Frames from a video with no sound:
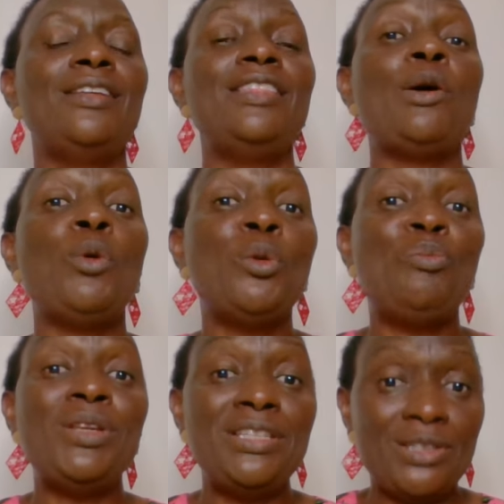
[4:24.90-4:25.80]
they will
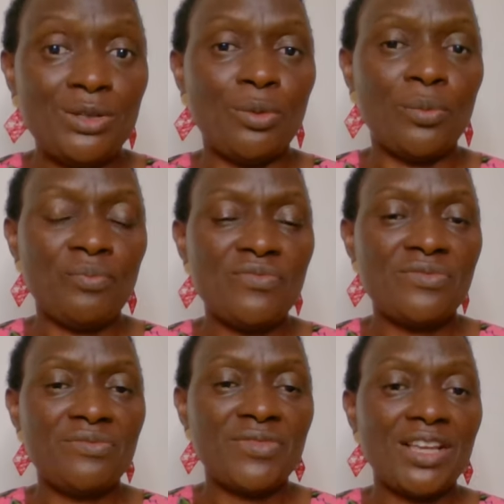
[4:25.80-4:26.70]
please you.
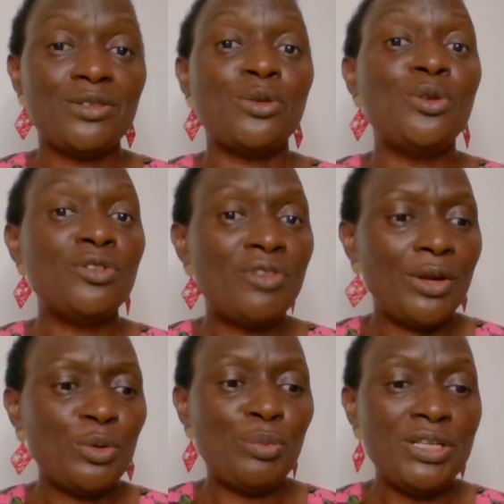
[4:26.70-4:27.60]
So don't try
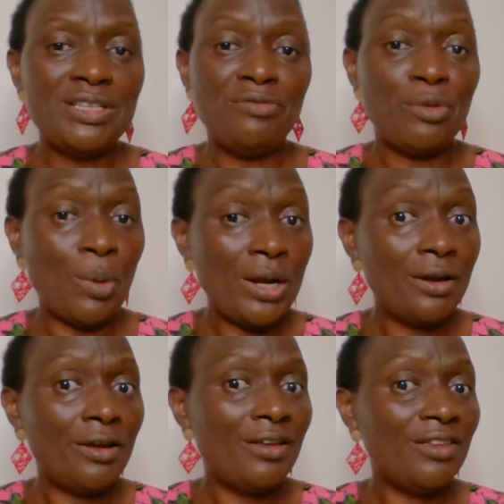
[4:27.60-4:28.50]
to please
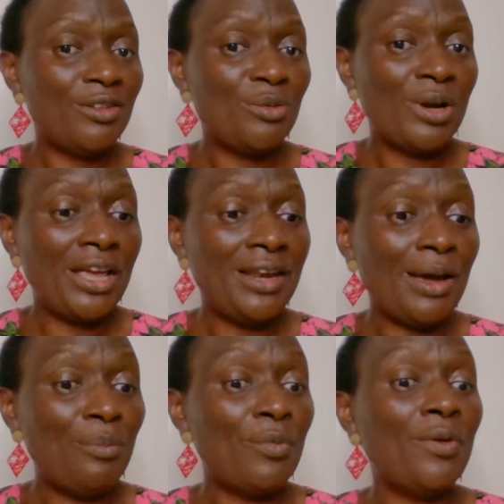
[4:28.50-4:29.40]
everyone. You will end
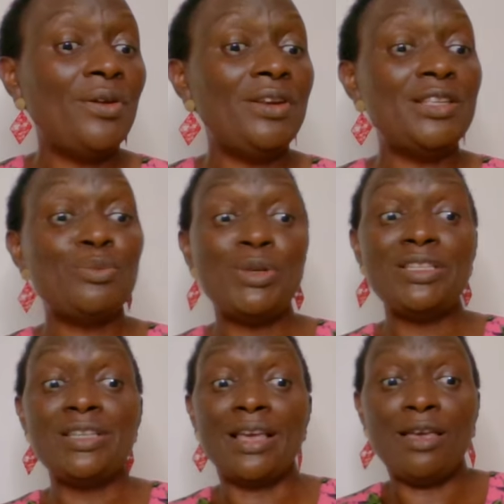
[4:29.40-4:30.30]
up
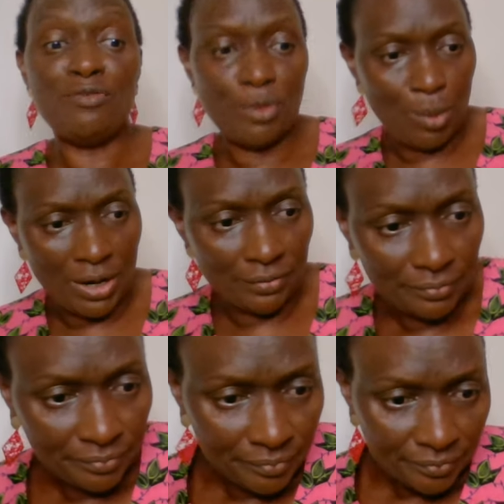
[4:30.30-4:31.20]
displeasing
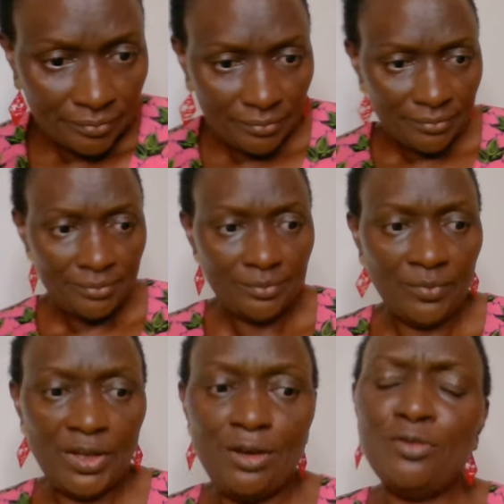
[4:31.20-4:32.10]
everyone.
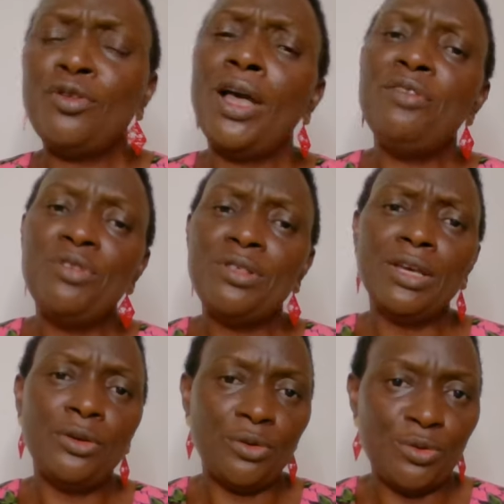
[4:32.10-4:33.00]
For
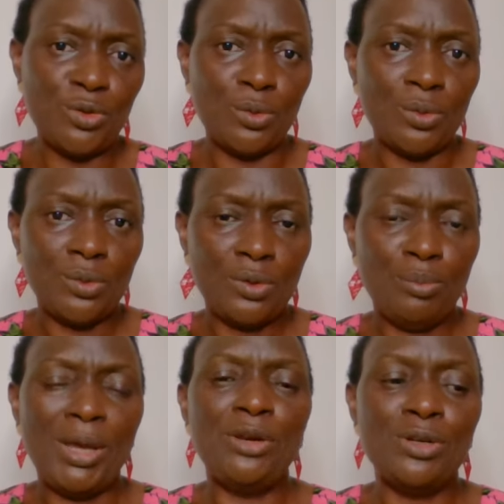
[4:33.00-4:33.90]
everything you do,
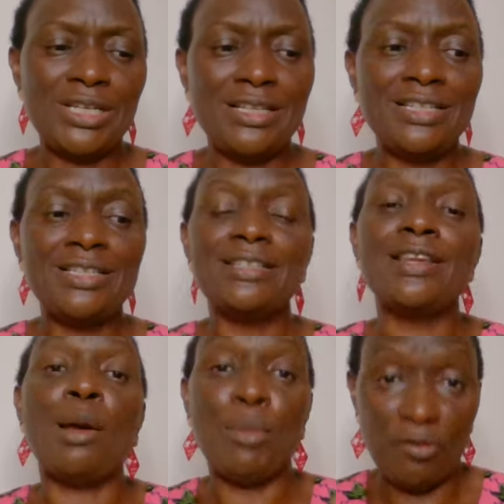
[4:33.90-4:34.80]
my daughter, this is
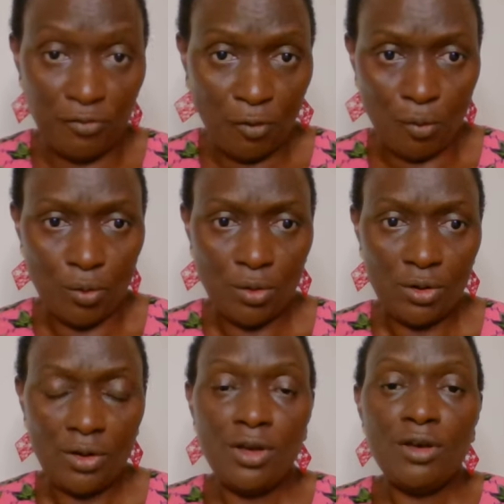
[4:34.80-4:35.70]
number four.
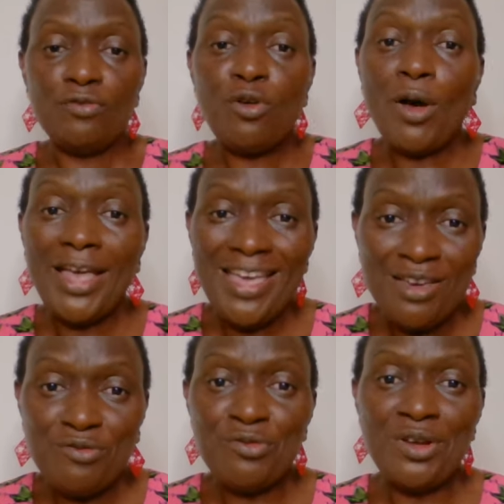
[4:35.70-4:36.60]
For
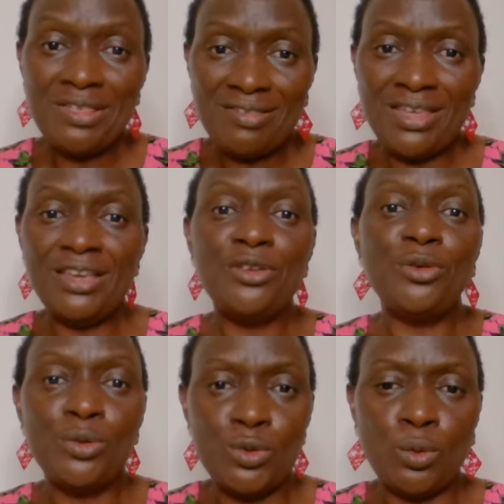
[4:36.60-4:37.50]
everything
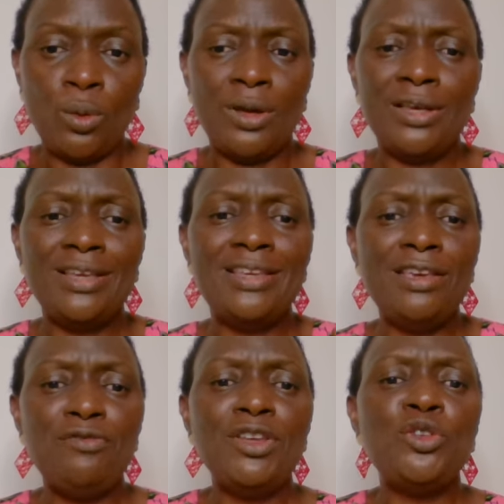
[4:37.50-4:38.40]
you do,
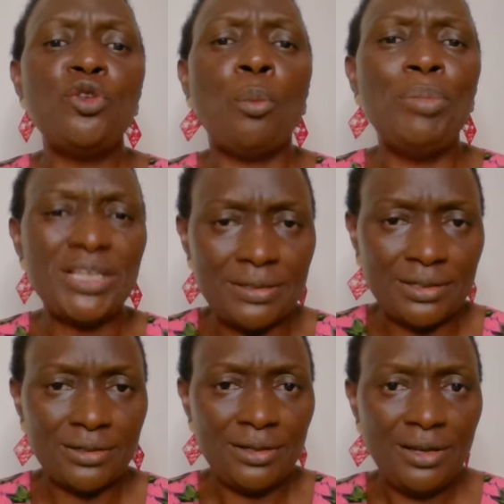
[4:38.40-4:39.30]
give it your
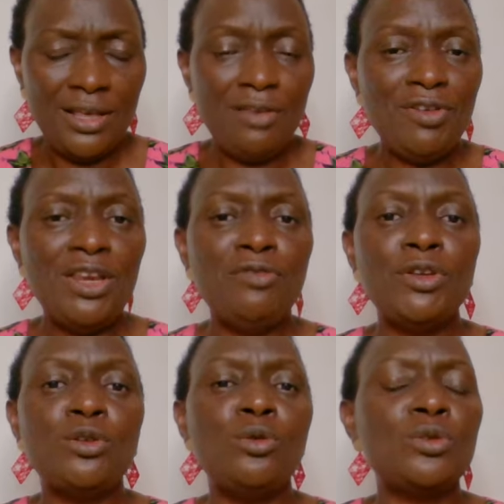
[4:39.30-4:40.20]
best. Even if
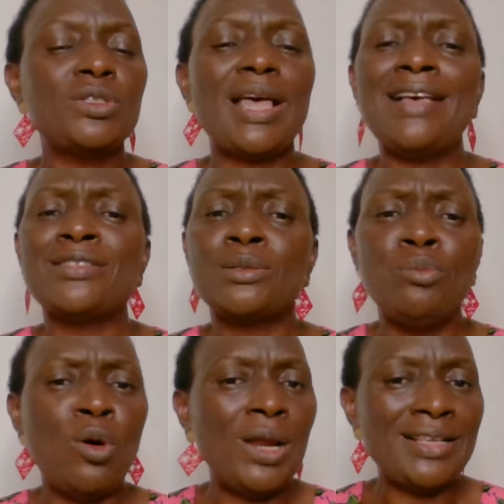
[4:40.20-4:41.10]
it looks as
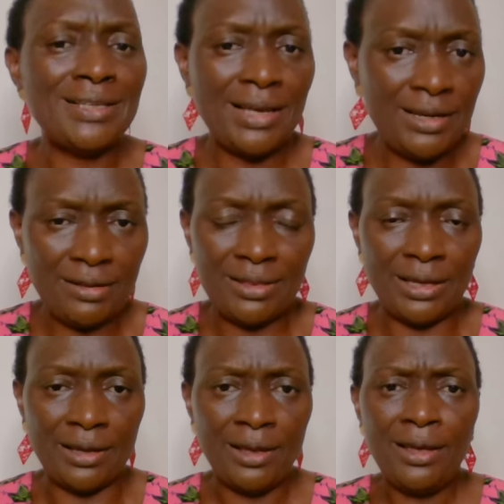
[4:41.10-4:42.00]
small as
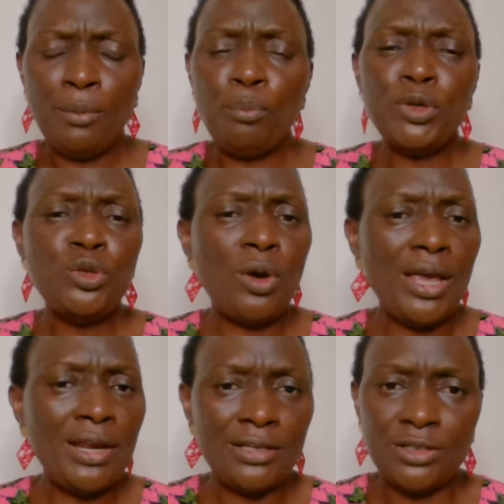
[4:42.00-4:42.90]
anything, put your
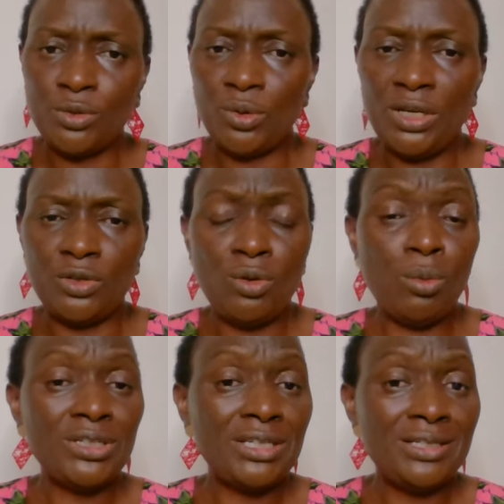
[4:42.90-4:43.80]
energy to it. You're
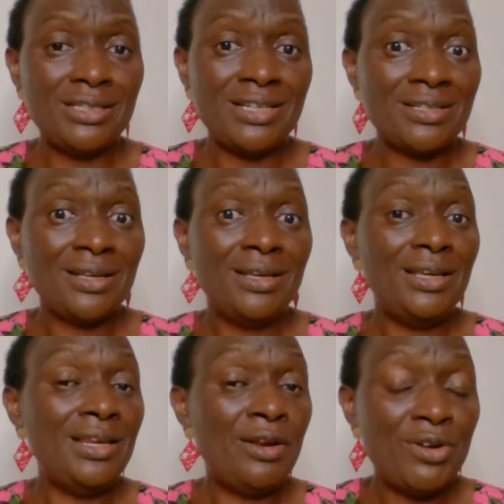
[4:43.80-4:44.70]
washing dishes
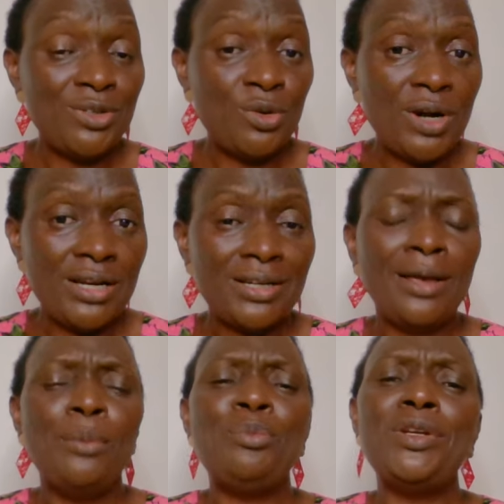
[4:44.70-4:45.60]
in a restaurant,
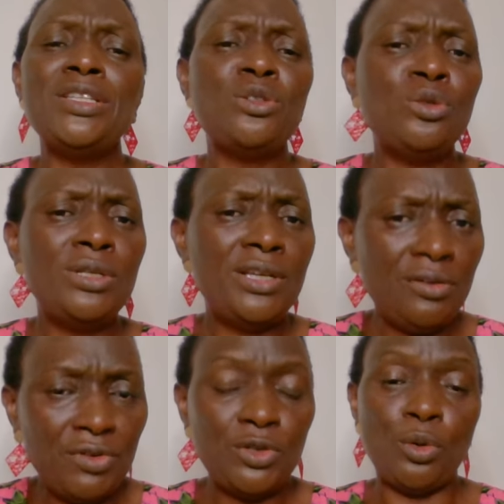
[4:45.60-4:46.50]
please
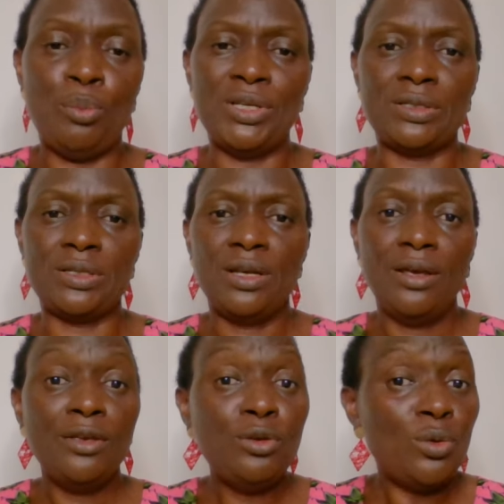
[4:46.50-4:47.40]
give it your best.
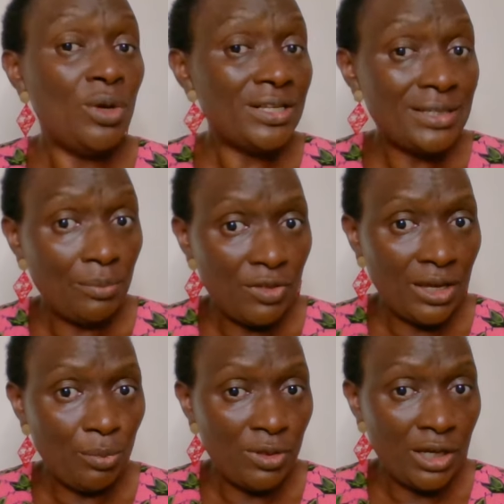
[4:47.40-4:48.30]
You're doing
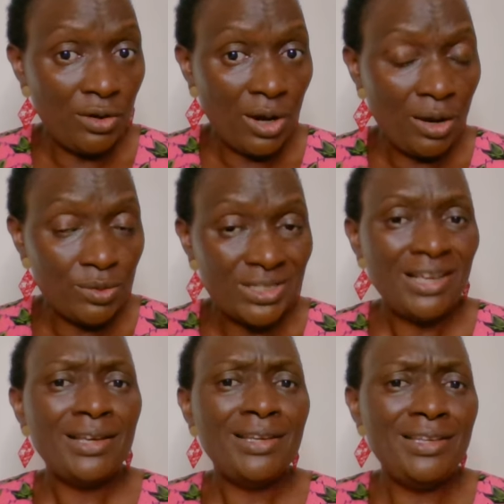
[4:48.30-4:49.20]
something within your house,
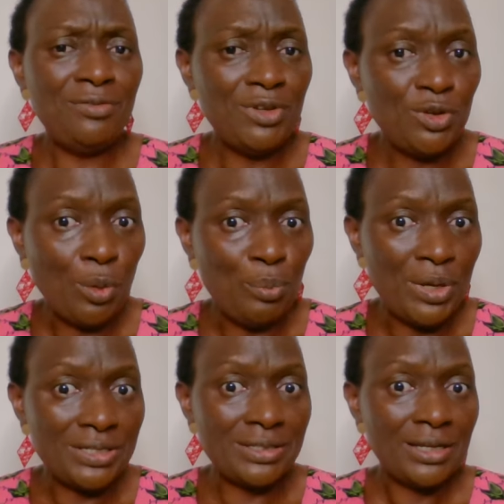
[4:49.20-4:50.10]
give it your
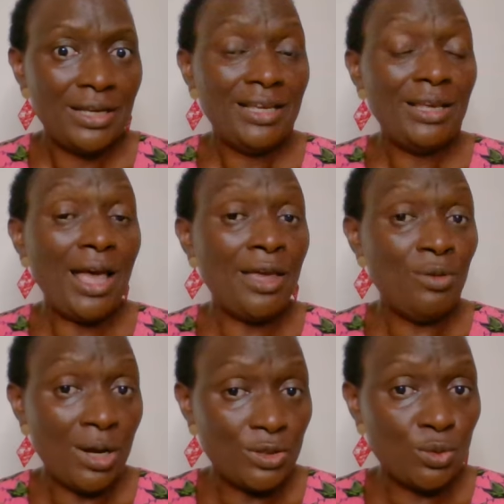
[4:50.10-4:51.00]
best. Are
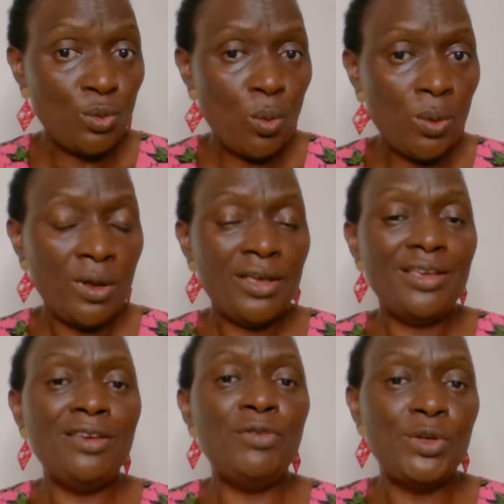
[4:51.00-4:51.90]
you at school?
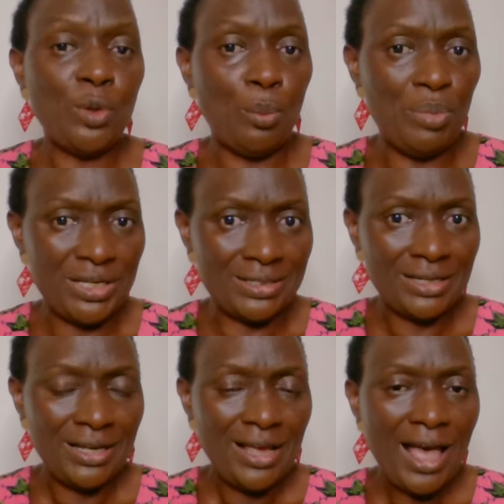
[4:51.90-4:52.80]
Give it your best.
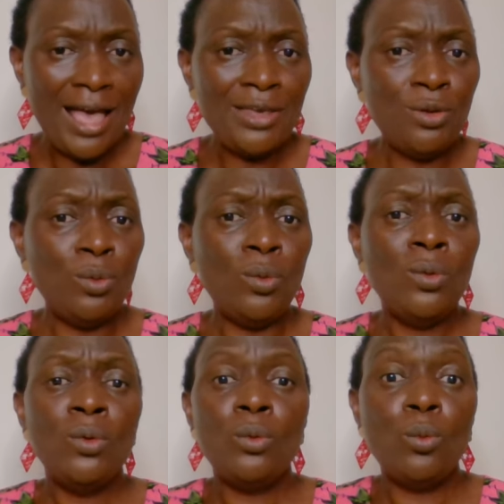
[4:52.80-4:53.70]
Are
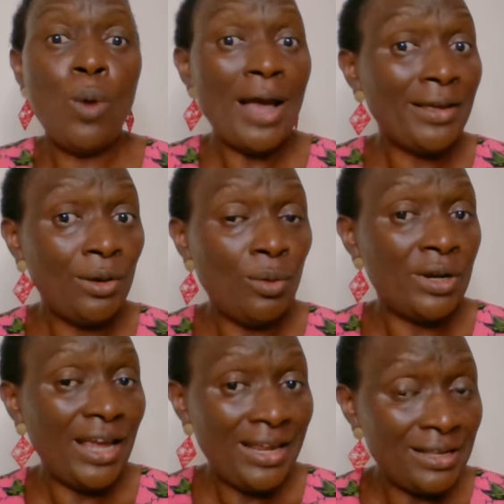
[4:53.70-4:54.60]
you working
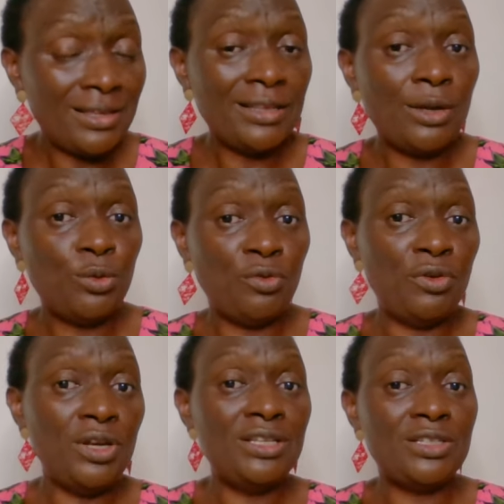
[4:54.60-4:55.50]
on anything that you
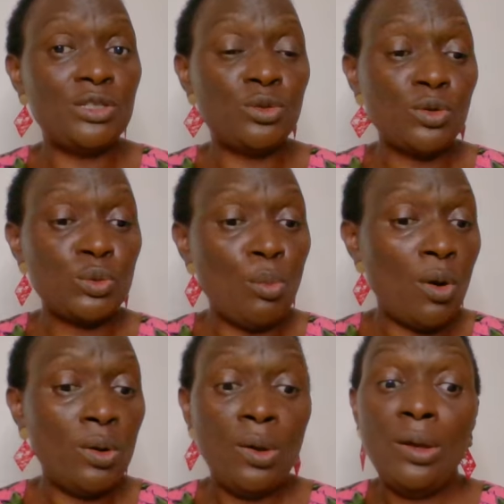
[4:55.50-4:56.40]
feel it is so
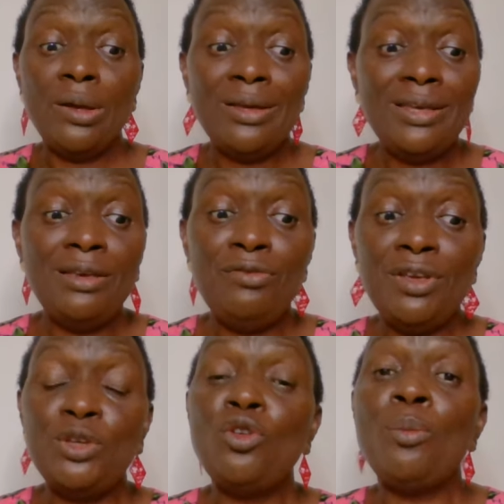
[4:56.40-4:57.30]
small? Give
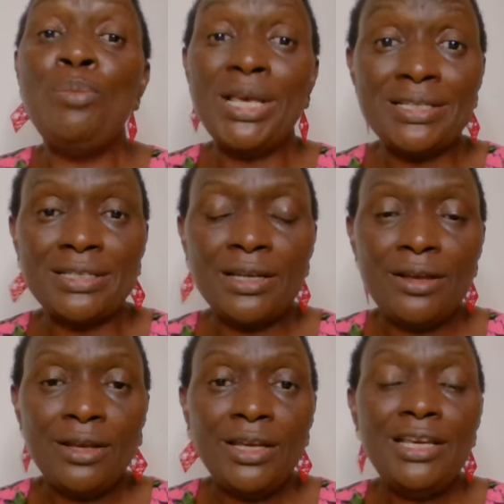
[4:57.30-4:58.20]
it your best.
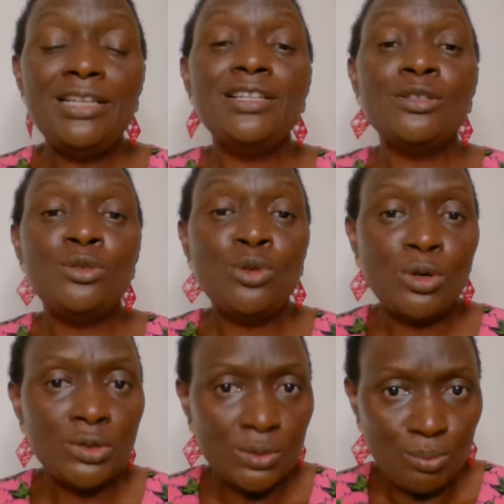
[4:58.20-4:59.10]
It is
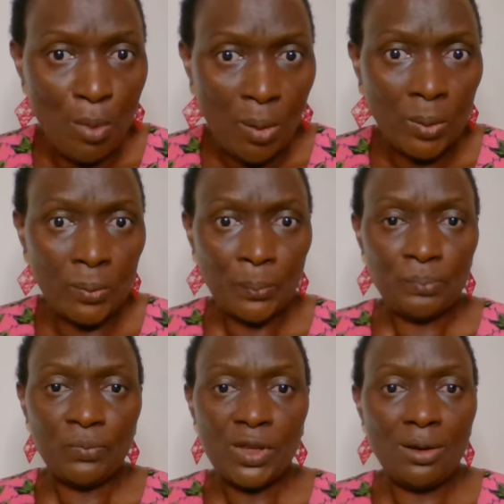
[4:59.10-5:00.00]
those small
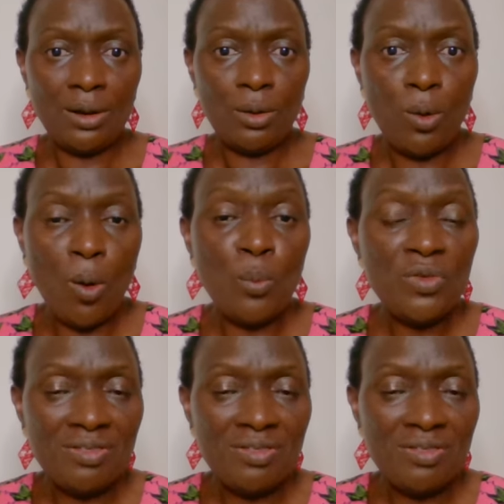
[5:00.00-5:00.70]
home